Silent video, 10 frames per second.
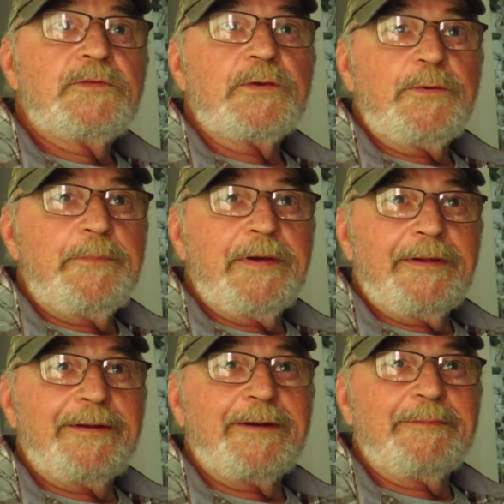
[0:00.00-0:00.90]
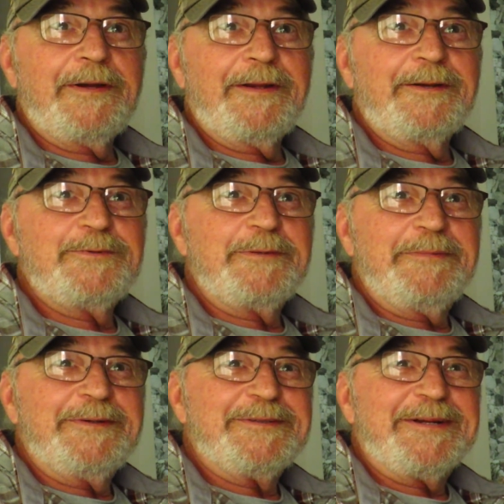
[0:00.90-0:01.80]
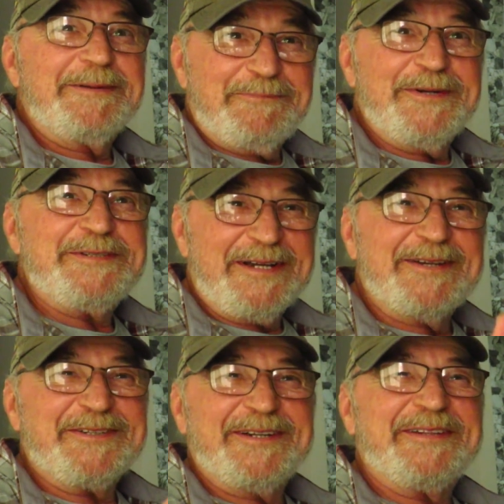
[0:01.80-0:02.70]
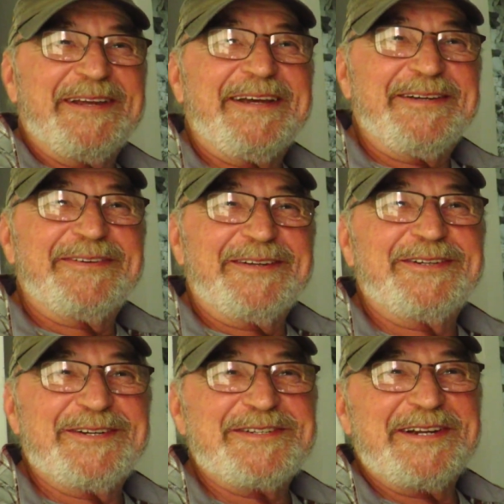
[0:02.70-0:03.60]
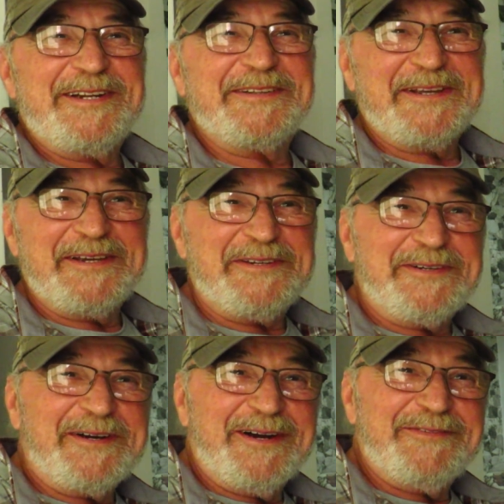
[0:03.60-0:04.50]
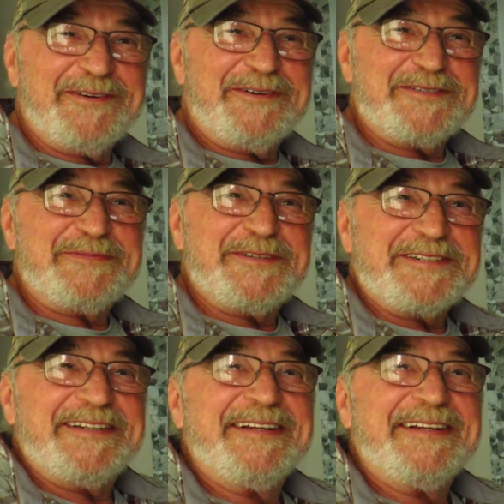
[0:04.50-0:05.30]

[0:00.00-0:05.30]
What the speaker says: So you pay a lot of my electric bills, and I appreciate it. I was going to thank you. I was going to send you a thank you card for Christmas.